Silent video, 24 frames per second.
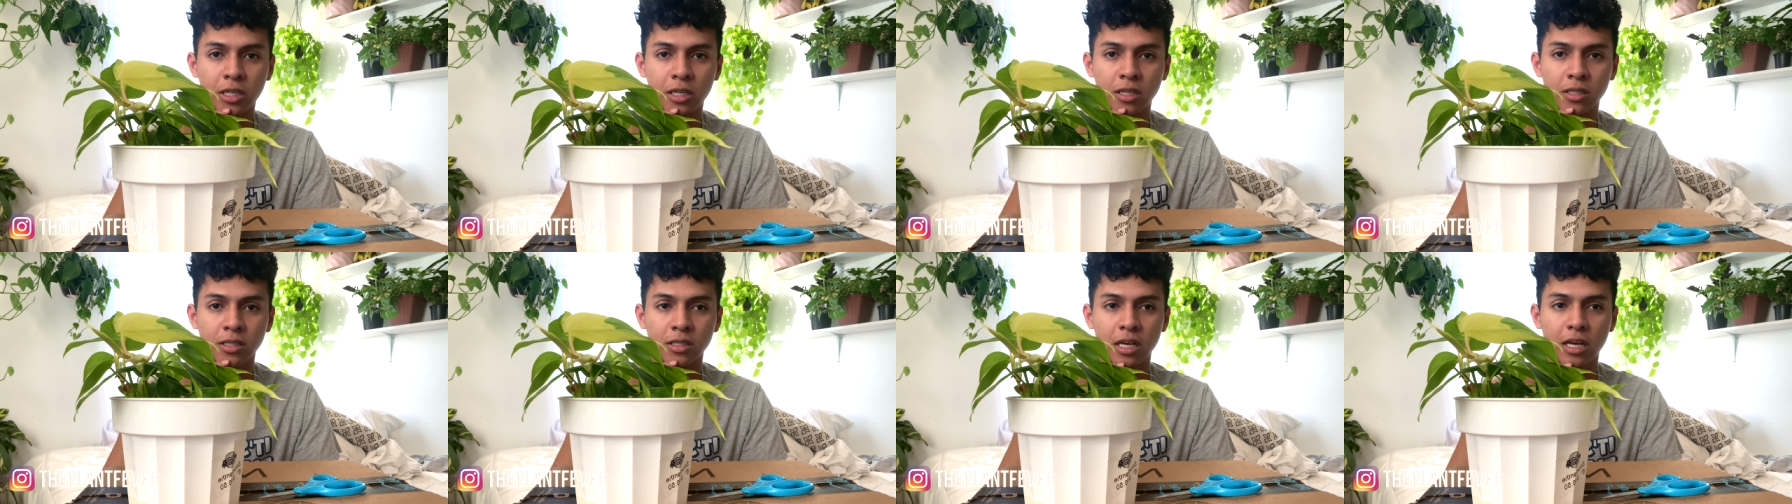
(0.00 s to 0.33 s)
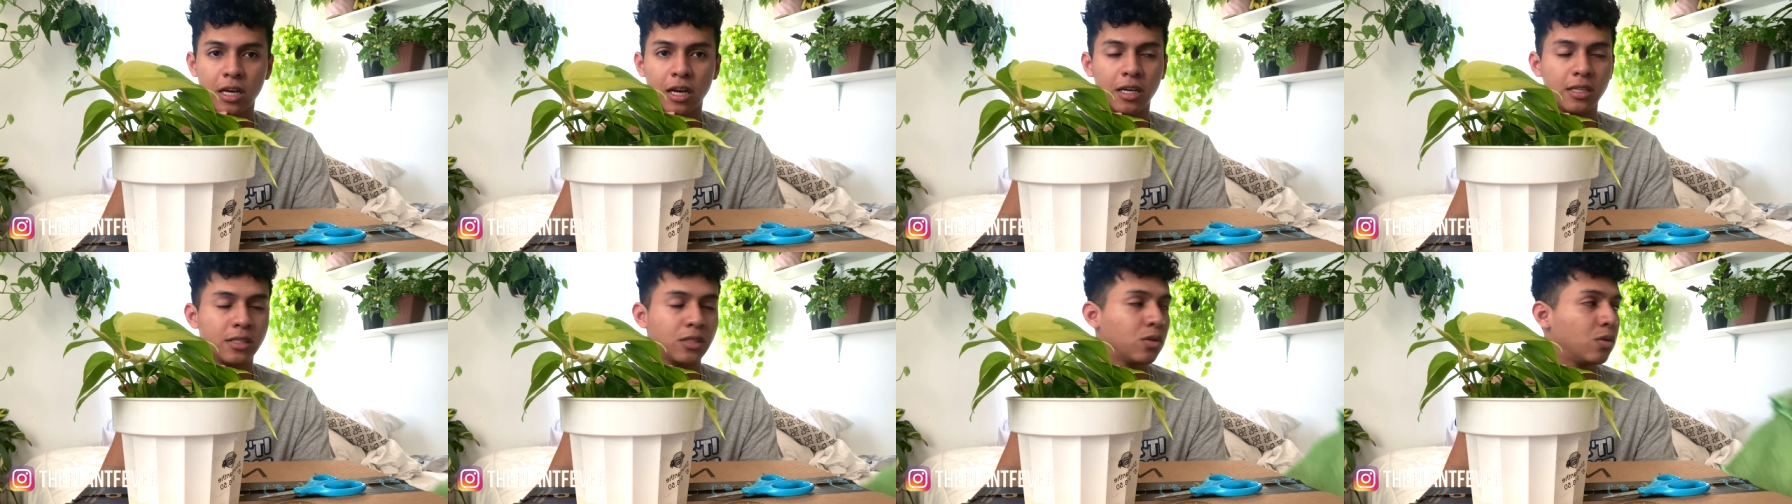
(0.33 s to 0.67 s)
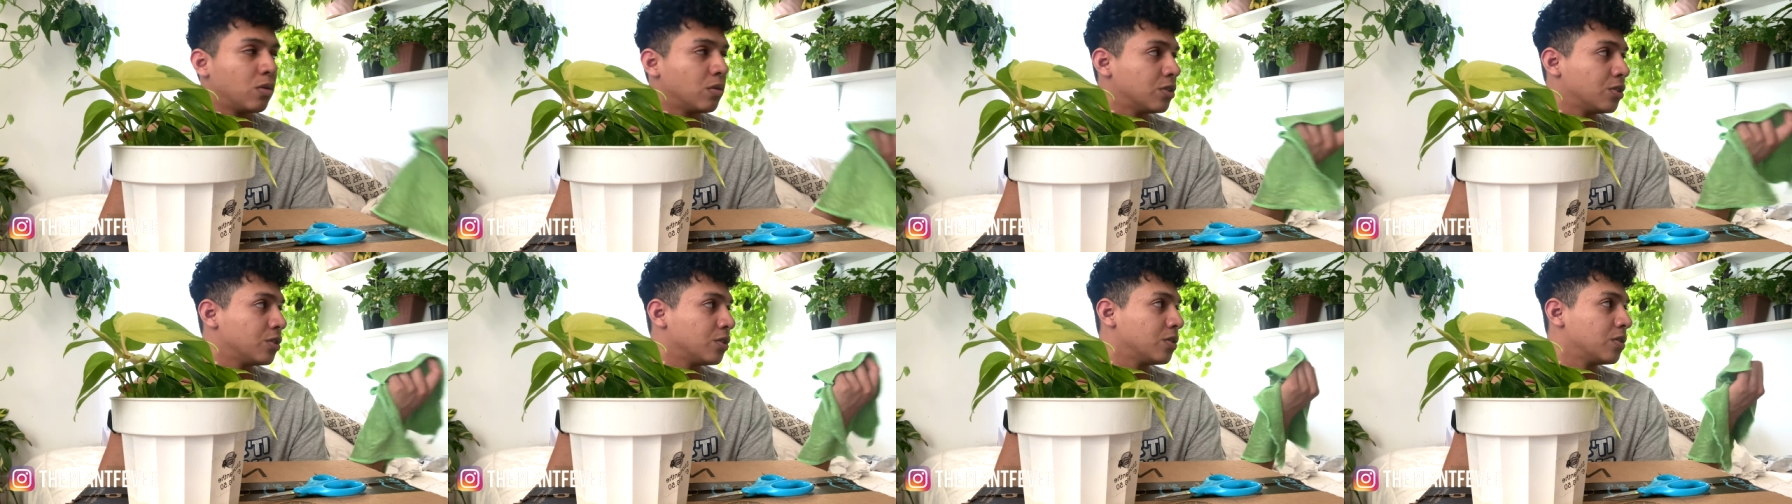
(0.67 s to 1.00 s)
Because like I
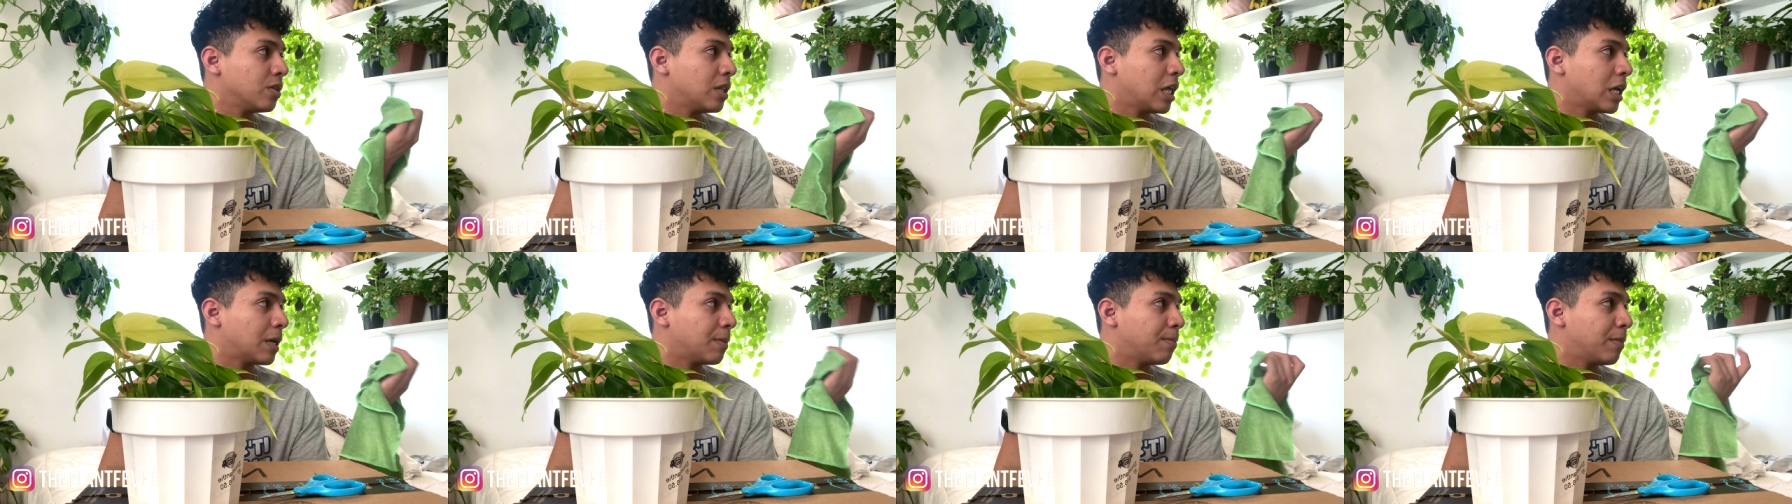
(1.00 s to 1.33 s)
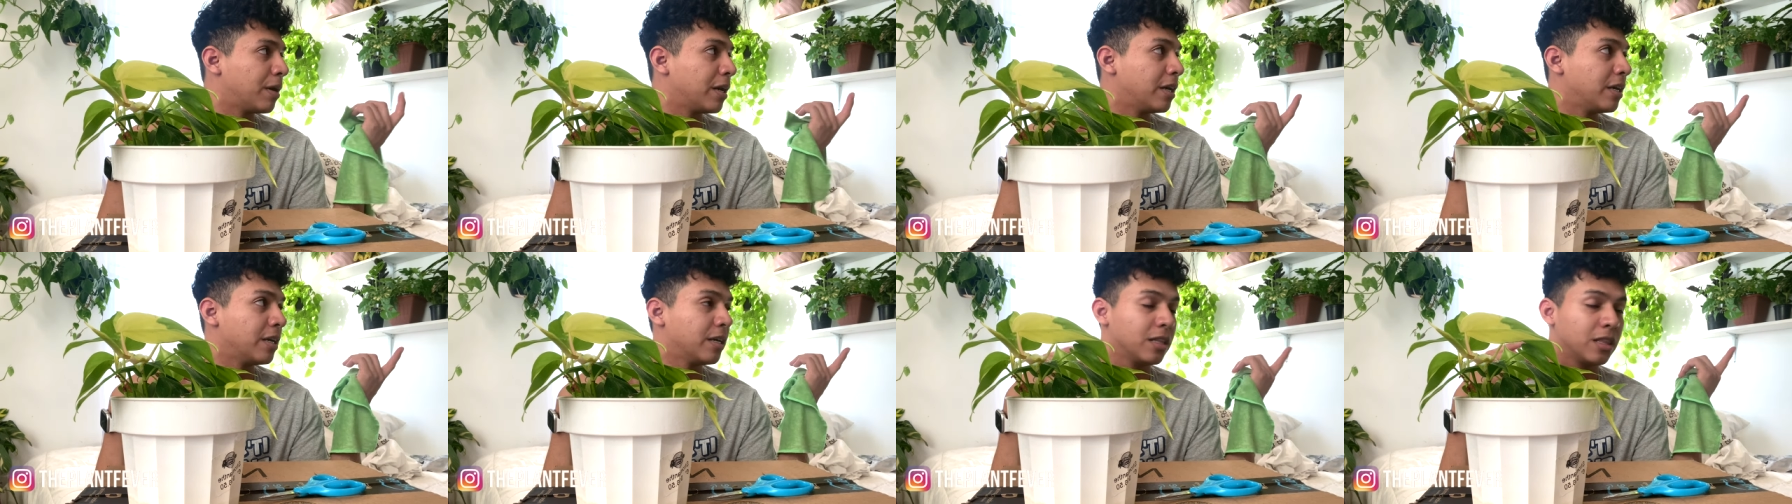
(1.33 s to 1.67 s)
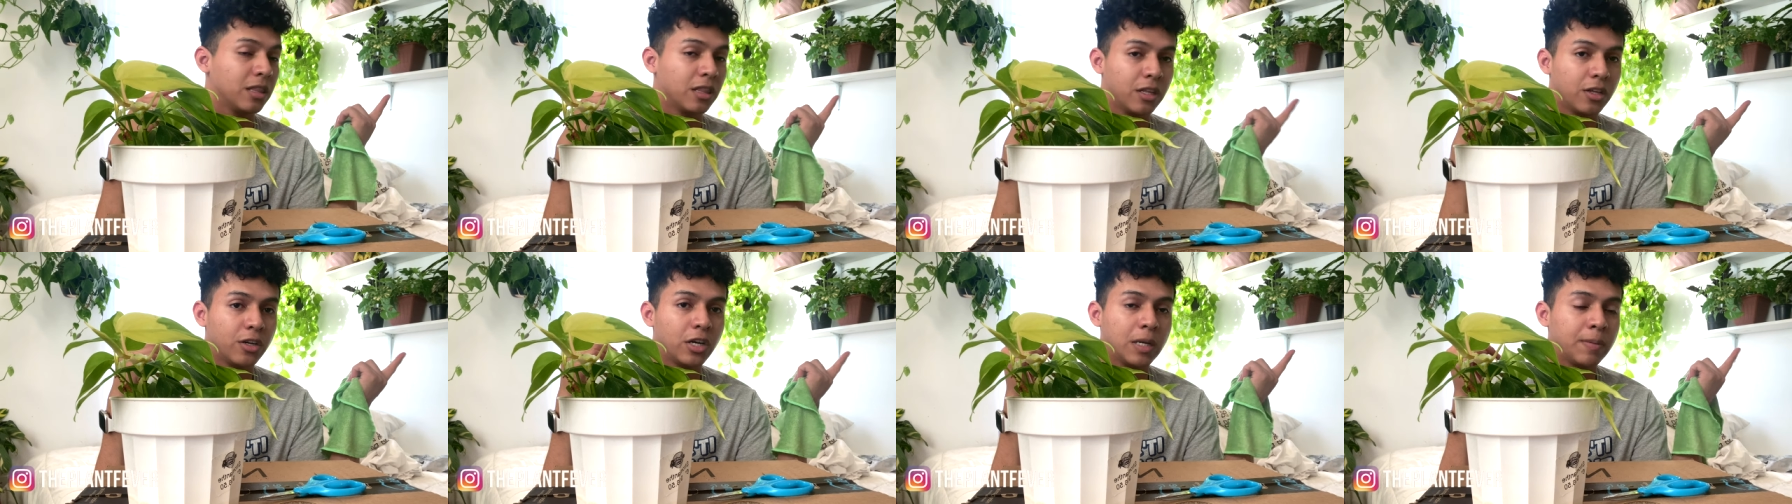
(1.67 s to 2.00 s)
told you, like my,
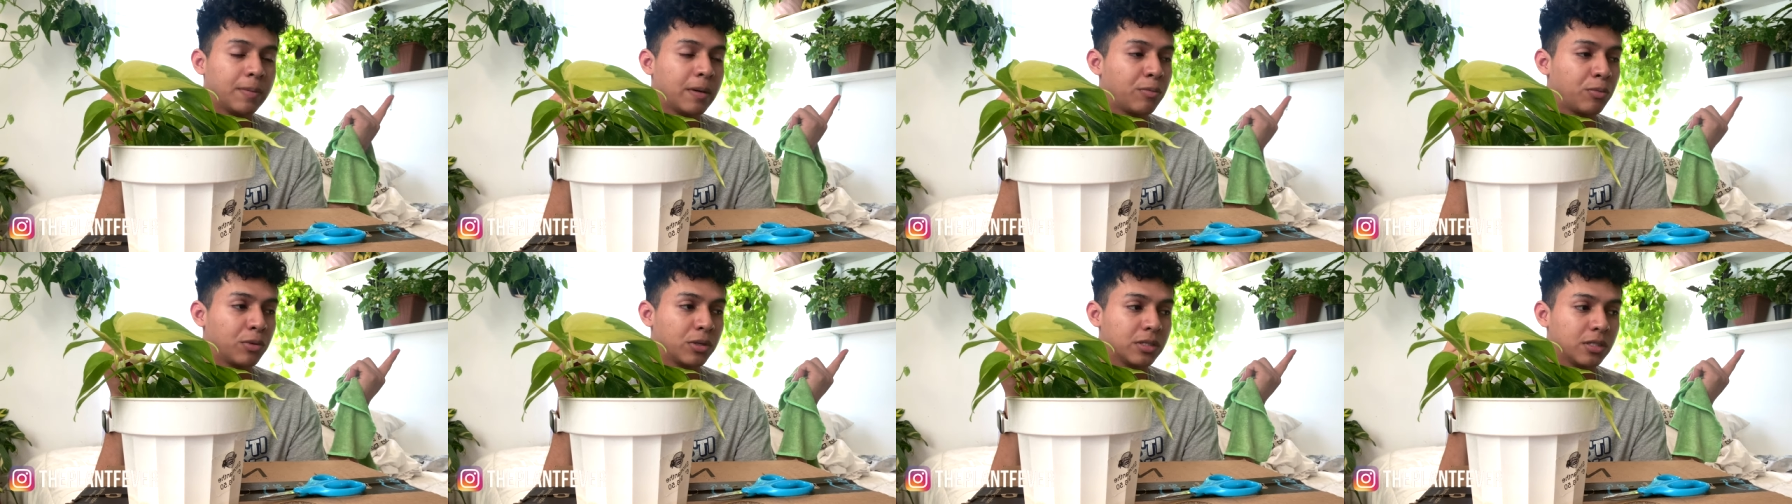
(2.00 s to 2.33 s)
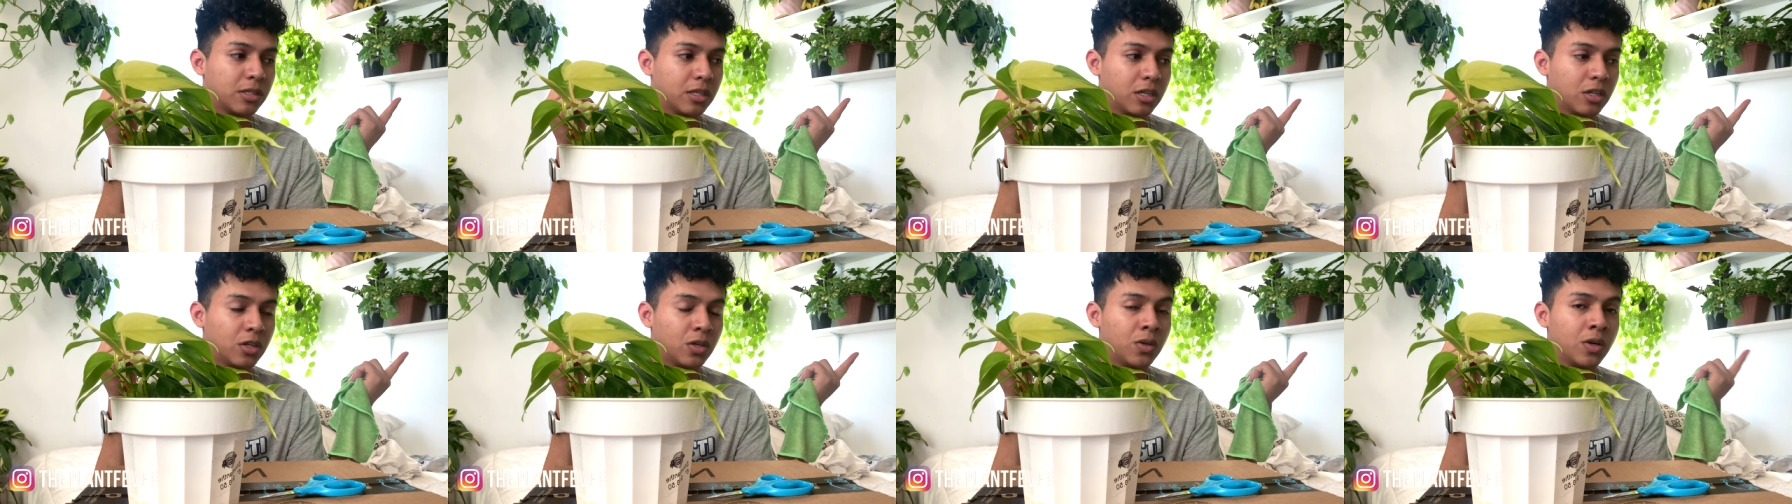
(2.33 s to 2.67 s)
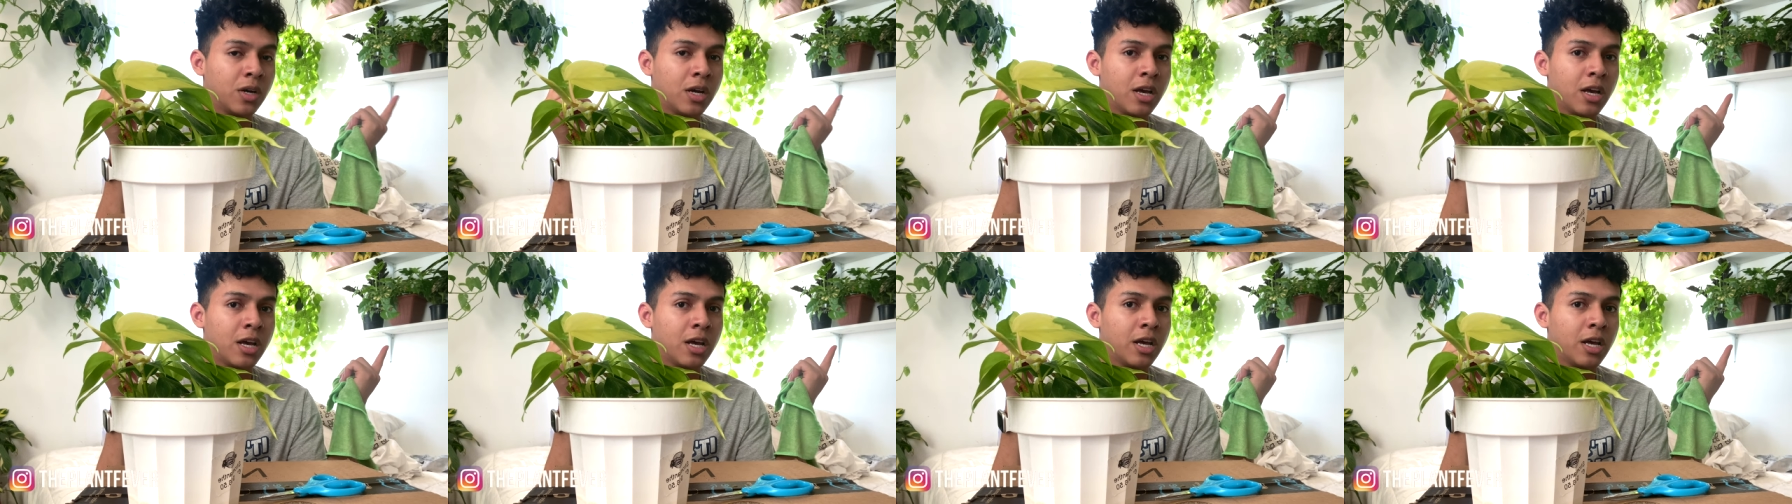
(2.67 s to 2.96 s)
literally my Brazil